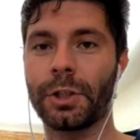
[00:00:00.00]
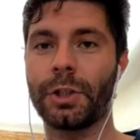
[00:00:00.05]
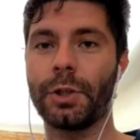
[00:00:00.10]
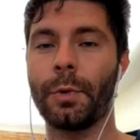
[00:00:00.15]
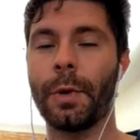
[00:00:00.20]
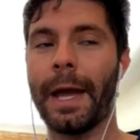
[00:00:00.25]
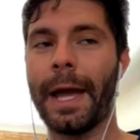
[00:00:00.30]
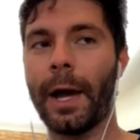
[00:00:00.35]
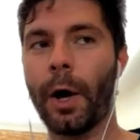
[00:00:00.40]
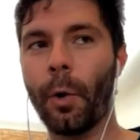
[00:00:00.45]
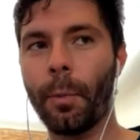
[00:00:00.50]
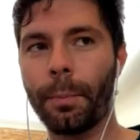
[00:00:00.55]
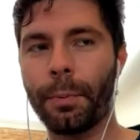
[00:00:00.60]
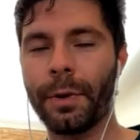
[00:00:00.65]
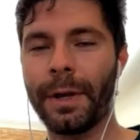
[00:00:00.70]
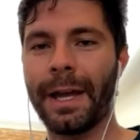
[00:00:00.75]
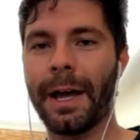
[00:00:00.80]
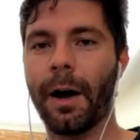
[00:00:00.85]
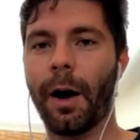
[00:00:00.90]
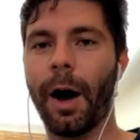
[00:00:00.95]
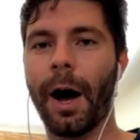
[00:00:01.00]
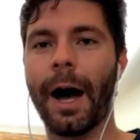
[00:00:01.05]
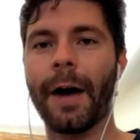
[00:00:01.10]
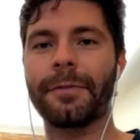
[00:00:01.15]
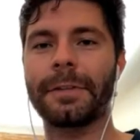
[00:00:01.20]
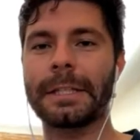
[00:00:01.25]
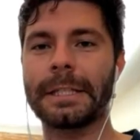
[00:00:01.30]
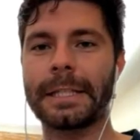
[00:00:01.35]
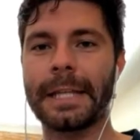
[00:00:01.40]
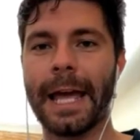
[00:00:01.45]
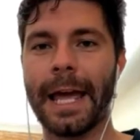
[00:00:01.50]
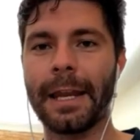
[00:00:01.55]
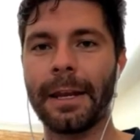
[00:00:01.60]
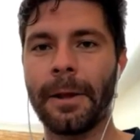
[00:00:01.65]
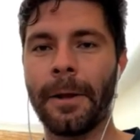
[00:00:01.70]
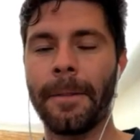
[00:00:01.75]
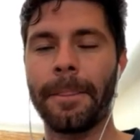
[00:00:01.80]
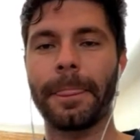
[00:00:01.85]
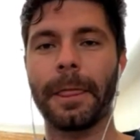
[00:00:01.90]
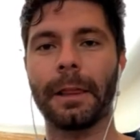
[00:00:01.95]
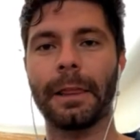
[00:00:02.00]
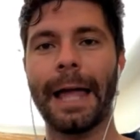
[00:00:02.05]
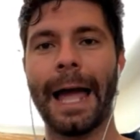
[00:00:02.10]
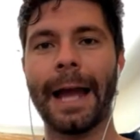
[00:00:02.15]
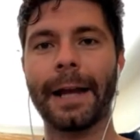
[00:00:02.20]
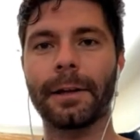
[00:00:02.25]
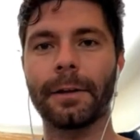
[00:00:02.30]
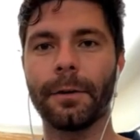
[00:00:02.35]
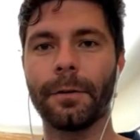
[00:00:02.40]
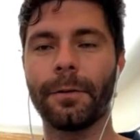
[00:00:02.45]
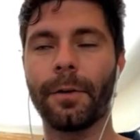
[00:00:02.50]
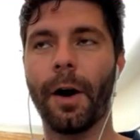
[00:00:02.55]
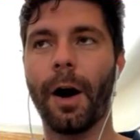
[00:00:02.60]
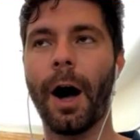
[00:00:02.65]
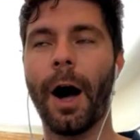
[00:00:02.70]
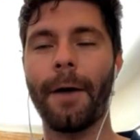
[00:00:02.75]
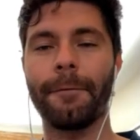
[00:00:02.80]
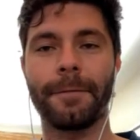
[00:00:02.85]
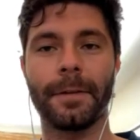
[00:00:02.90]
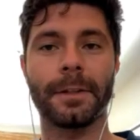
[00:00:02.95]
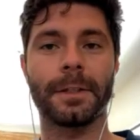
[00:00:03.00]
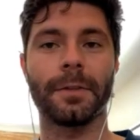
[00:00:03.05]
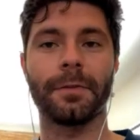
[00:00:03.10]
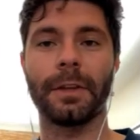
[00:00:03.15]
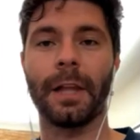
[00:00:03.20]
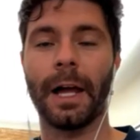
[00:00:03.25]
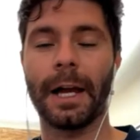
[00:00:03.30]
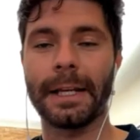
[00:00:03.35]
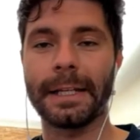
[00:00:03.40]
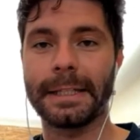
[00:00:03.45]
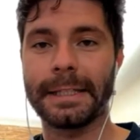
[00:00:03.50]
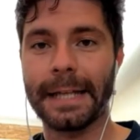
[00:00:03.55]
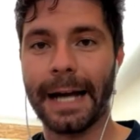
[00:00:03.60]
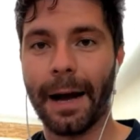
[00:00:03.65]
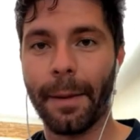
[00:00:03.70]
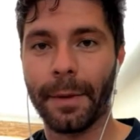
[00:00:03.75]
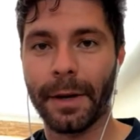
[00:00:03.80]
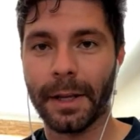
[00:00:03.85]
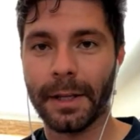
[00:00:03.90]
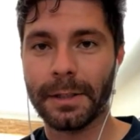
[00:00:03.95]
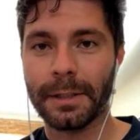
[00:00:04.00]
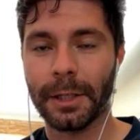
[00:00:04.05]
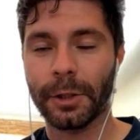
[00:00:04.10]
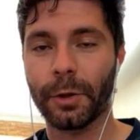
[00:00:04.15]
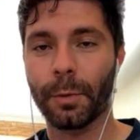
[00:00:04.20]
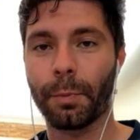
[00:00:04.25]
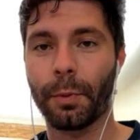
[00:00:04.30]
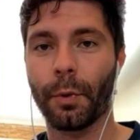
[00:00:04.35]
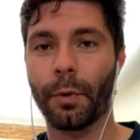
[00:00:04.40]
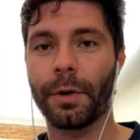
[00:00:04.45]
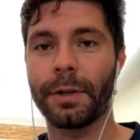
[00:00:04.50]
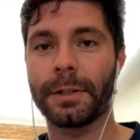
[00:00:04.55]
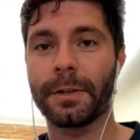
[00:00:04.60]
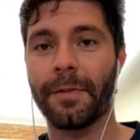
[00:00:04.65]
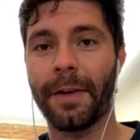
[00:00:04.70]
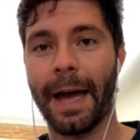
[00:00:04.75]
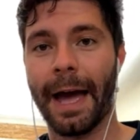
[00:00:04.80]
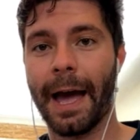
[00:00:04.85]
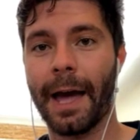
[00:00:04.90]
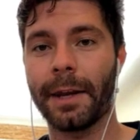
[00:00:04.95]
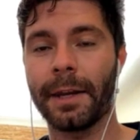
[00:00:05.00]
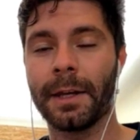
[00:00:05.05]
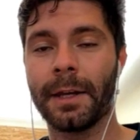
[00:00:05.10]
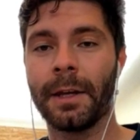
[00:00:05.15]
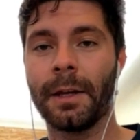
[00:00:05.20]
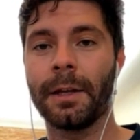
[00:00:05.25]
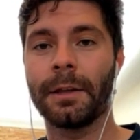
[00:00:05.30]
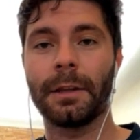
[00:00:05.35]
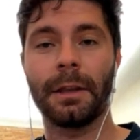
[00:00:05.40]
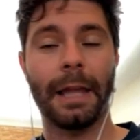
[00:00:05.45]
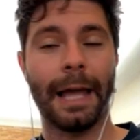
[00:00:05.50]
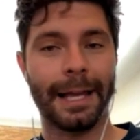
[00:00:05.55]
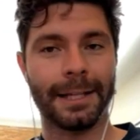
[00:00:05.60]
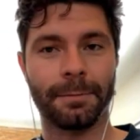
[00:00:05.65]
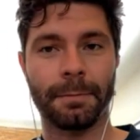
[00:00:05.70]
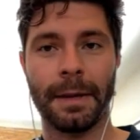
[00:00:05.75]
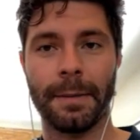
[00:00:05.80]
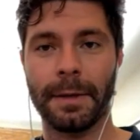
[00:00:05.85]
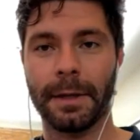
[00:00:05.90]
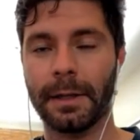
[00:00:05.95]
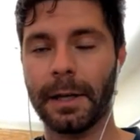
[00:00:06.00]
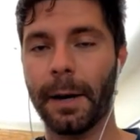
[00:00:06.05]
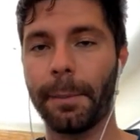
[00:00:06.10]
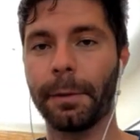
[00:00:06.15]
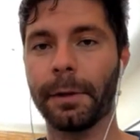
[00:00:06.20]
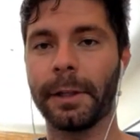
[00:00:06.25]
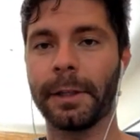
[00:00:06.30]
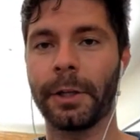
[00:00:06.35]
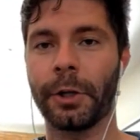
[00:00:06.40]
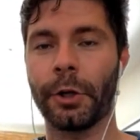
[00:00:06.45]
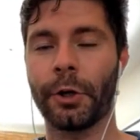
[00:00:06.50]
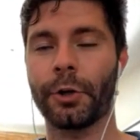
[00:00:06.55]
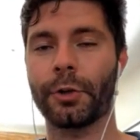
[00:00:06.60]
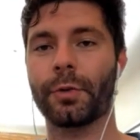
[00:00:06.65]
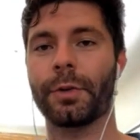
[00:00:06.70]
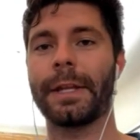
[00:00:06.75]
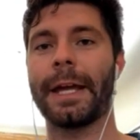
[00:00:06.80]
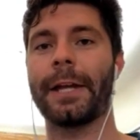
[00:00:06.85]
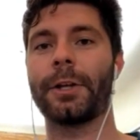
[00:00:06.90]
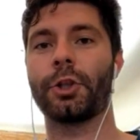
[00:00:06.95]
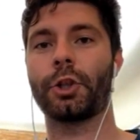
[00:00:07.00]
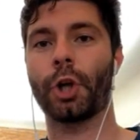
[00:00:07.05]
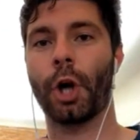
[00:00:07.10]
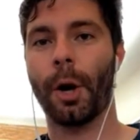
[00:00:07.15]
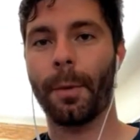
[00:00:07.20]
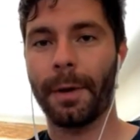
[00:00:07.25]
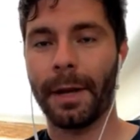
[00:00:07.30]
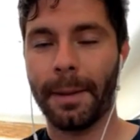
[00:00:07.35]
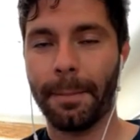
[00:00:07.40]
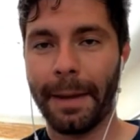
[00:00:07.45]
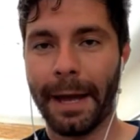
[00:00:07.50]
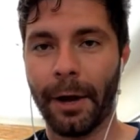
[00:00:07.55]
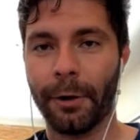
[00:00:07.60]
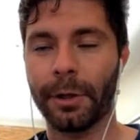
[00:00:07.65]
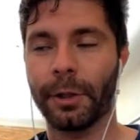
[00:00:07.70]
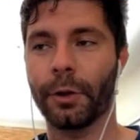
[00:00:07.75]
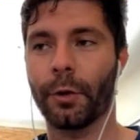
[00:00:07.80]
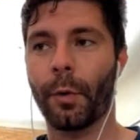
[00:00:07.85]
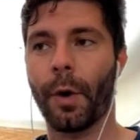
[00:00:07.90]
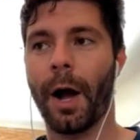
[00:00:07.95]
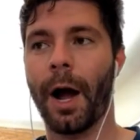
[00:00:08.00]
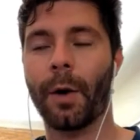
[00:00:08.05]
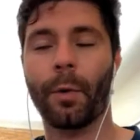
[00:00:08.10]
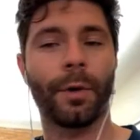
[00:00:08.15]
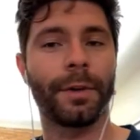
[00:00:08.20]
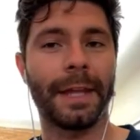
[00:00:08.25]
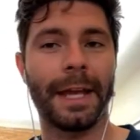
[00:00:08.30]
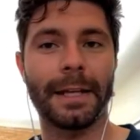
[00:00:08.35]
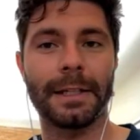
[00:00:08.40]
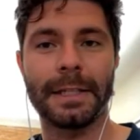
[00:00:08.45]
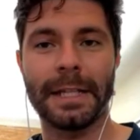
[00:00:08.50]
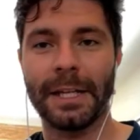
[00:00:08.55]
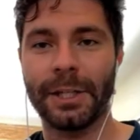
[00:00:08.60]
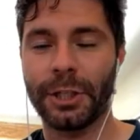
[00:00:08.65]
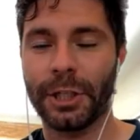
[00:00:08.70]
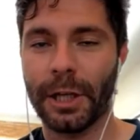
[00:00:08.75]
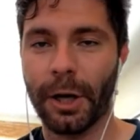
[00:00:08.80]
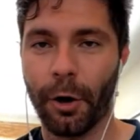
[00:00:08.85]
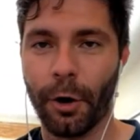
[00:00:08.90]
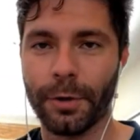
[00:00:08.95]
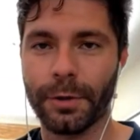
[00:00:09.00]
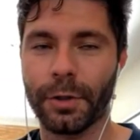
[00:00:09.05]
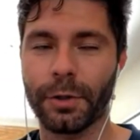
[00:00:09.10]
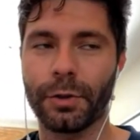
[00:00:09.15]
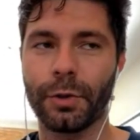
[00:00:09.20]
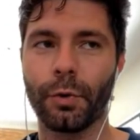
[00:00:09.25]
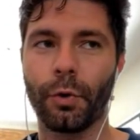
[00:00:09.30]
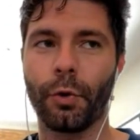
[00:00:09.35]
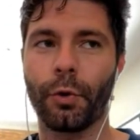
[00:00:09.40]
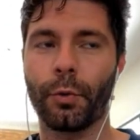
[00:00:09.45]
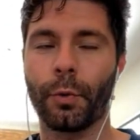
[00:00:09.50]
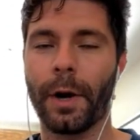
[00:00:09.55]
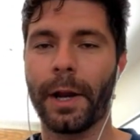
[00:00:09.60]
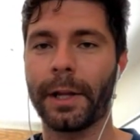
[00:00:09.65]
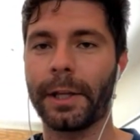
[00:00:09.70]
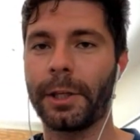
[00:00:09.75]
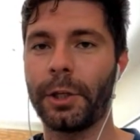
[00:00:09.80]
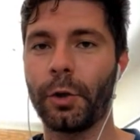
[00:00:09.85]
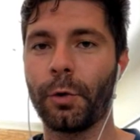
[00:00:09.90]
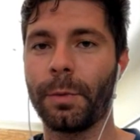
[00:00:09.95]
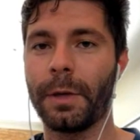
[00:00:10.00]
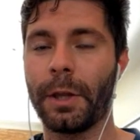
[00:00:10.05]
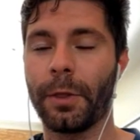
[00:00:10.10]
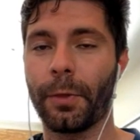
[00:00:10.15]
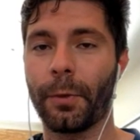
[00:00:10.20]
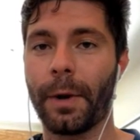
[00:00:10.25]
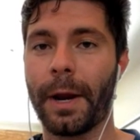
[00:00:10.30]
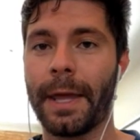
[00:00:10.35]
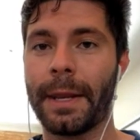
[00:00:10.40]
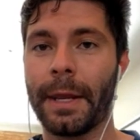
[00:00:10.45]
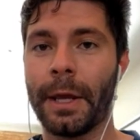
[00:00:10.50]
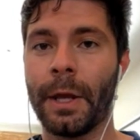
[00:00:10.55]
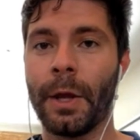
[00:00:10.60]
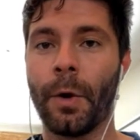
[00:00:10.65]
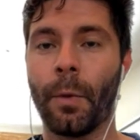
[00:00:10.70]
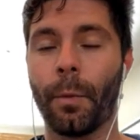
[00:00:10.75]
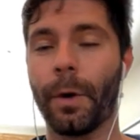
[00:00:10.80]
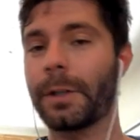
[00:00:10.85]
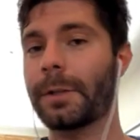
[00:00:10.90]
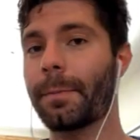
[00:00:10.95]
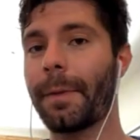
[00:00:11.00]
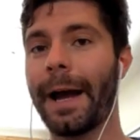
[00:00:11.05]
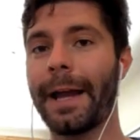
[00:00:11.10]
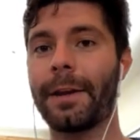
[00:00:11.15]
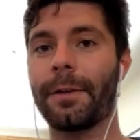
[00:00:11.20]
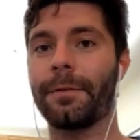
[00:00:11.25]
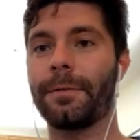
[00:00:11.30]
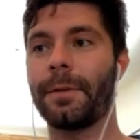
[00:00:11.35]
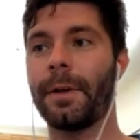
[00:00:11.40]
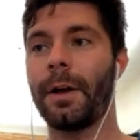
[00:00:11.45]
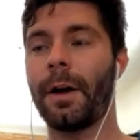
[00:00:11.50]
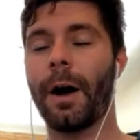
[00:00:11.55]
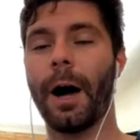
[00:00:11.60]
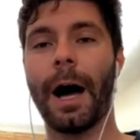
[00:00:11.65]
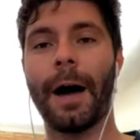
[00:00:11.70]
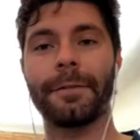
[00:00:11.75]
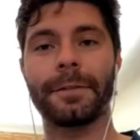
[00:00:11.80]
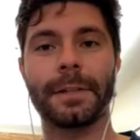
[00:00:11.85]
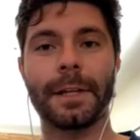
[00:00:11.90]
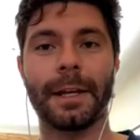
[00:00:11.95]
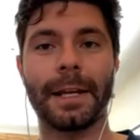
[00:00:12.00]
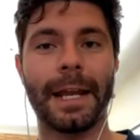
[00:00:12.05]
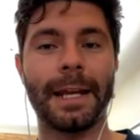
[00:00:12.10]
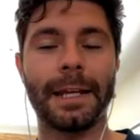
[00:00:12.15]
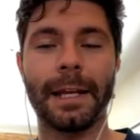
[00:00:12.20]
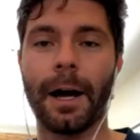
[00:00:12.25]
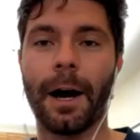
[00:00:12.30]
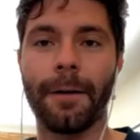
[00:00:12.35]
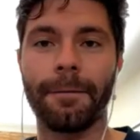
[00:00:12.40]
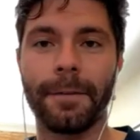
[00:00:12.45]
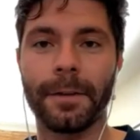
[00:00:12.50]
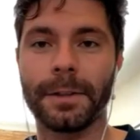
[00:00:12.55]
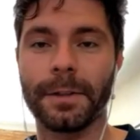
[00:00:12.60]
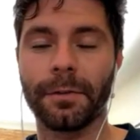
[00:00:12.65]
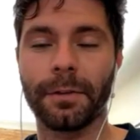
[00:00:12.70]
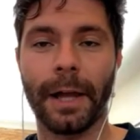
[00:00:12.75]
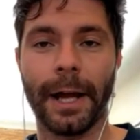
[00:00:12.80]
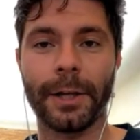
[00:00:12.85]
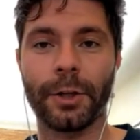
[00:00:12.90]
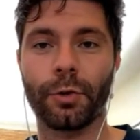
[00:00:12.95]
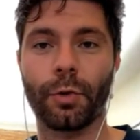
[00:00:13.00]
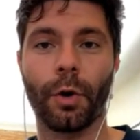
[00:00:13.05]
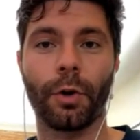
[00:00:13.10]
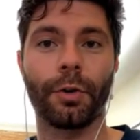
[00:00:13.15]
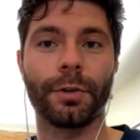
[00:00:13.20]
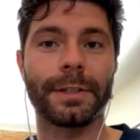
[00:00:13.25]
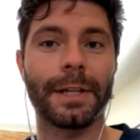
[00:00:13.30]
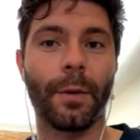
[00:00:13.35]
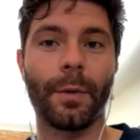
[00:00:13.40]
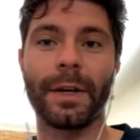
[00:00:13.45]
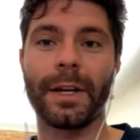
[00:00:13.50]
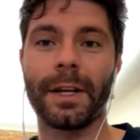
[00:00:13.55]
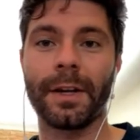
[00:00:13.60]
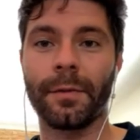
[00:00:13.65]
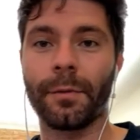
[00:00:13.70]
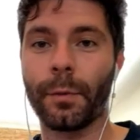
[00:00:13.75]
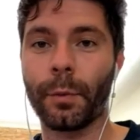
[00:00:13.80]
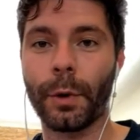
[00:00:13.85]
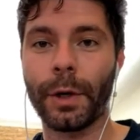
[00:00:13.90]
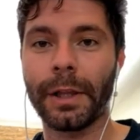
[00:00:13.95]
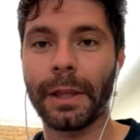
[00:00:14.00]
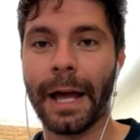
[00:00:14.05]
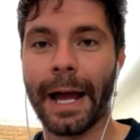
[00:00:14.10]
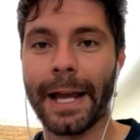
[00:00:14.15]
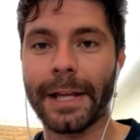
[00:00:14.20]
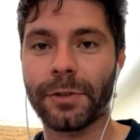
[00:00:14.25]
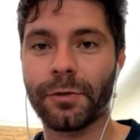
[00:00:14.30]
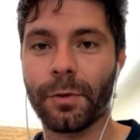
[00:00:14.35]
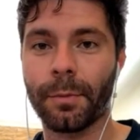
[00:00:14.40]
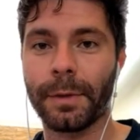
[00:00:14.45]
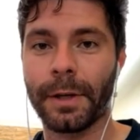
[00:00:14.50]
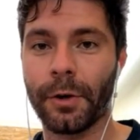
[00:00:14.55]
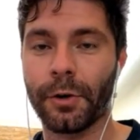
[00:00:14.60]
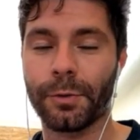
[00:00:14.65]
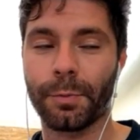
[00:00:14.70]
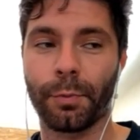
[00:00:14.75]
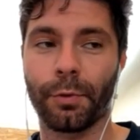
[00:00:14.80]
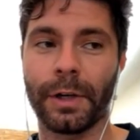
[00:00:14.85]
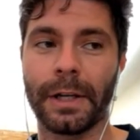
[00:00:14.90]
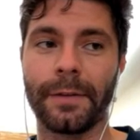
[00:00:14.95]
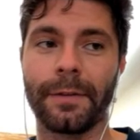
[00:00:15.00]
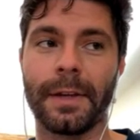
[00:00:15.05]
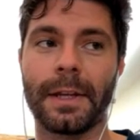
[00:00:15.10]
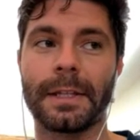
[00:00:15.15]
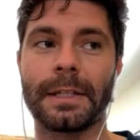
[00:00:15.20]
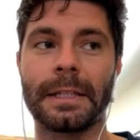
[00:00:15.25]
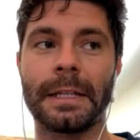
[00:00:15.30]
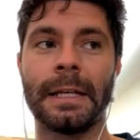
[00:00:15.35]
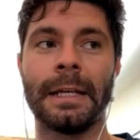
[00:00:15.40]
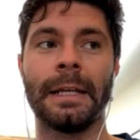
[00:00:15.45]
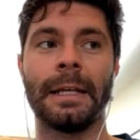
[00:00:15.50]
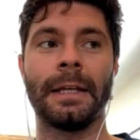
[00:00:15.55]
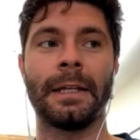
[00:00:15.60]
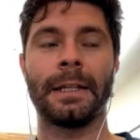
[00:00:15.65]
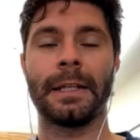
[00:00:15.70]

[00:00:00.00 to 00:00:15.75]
to help offset the lack of offensive line dominance that the Bruins have had the last maybe couple of years, when they had Charbonnet pounding the rock, when they had DTR as a dual threat, QB threat, which might have offset any offensive line struggles that we didn't even realize from years previous.